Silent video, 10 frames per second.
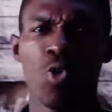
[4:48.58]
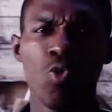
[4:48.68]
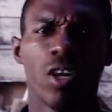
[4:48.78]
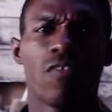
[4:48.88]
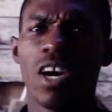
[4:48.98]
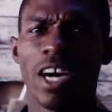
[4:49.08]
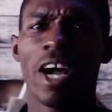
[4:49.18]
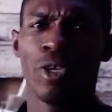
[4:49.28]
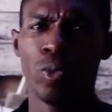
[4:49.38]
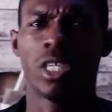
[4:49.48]
who the fuck
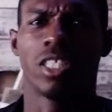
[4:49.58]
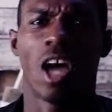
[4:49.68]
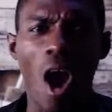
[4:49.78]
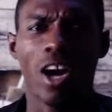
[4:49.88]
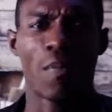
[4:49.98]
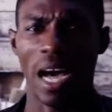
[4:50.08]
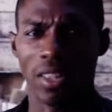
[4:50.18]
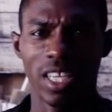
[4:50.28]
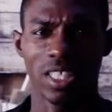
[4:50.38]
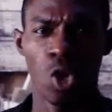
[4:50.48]
are you to talk
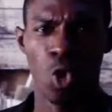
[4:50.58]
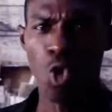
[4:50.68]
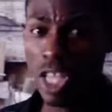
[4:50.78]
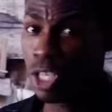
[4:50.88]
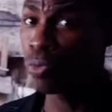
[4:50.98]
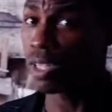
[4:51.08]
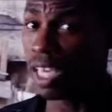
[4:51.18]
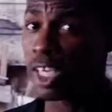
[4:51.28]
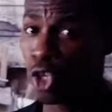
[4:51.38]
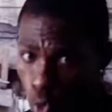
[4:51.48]
about this? Who do you
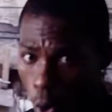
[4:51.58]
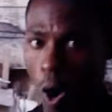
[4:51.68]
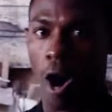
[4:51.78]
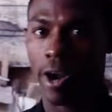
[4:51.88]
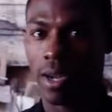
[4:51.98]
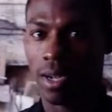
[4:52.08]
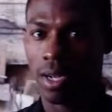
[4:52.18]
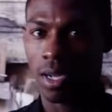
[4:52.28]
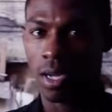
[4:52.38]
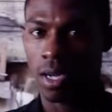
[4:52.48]
think you are?
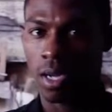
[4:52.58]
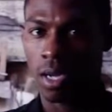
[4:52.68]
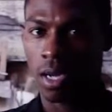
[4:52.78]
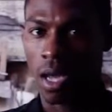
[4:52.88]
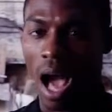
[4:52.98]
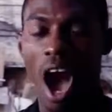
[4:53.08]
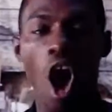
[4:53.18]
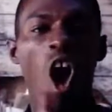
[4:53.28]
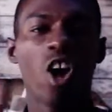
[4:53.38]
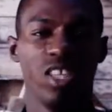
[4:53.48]

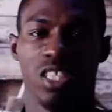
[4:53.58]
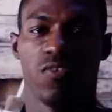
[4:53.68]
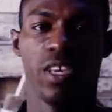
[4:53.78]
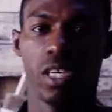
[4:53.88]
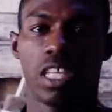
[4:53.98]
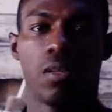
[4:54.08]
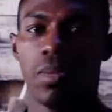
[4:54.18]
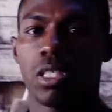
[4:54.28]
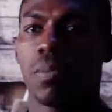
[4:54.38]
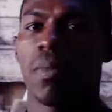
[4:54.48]
All these fears that had
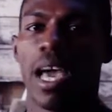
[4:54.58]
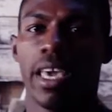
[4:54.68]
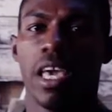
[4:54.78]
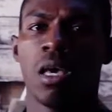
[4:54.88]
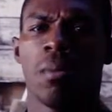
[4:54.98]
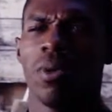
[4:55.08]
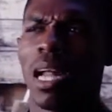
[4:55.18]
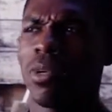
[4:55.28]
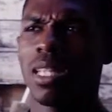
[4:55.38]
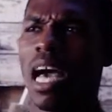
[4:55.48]
built up in my head. What
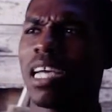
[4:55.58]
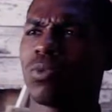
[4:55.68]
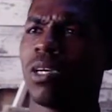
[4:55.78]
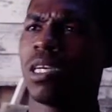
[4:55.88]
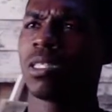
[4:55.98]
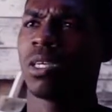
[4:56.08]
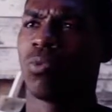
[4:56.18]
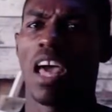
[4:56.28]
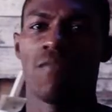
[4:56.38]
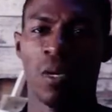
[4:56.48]
I realized was
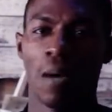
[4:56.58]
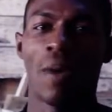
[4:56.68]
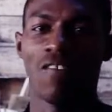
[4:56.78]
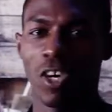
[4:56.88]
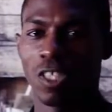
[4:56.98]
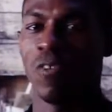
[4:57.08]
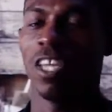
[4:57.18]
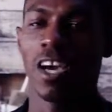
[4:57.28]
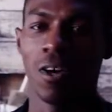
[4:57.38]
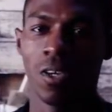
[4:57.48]
when I put up my first
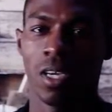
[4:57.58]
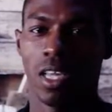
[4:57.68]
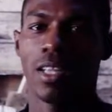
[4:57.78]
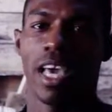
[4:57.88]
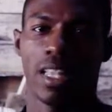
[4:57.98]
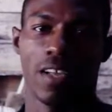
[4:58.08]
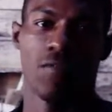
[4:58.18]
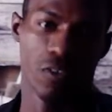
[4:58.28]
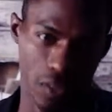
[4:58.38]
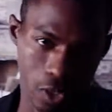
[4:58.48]
video and I only had like
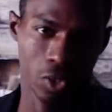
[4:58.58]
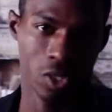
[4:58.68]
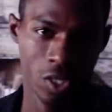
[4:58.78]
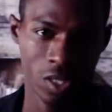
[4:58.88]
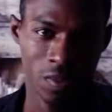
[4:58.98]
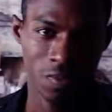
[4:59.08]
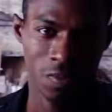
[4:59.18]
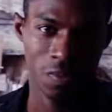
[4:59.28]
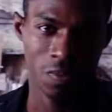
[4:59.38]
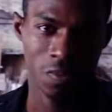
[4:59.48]
four views,
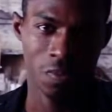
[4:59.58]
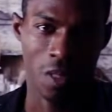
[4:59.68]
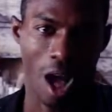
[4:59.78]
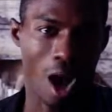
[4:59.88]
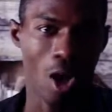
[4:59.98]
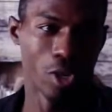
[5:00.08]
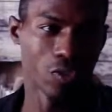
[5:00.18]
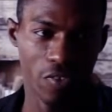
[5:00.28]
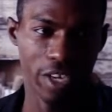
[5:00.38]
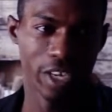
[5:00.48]
all
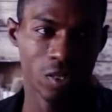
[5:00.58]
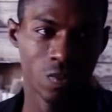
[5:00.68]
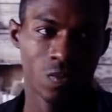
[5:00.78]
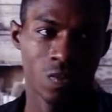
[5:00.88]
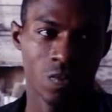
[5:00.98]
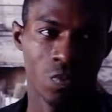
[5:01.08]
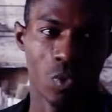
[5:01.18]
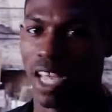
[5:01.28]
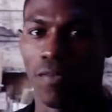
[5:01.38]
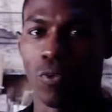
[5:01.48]
those fears
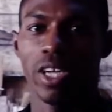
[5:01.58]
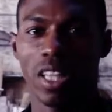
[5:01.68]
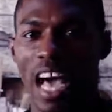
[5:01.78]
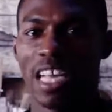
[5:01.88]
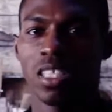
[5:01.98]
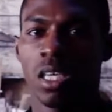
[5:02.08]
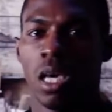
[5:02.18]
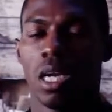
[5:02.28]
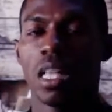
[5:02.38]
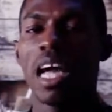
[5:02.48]
were never realized.
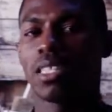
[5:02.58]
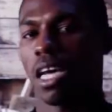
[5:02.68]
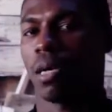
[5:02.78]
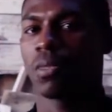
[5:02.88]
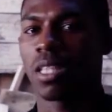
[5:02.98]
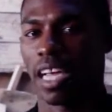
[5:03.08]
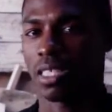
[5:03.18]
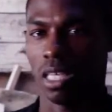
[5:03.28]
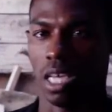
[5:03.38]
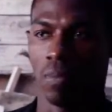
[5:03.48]
And a lot of times, like I
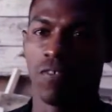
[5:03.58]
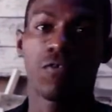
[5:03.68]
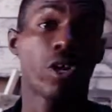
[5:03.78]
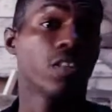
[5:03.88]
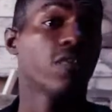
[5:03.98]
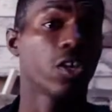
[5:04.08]
said before in the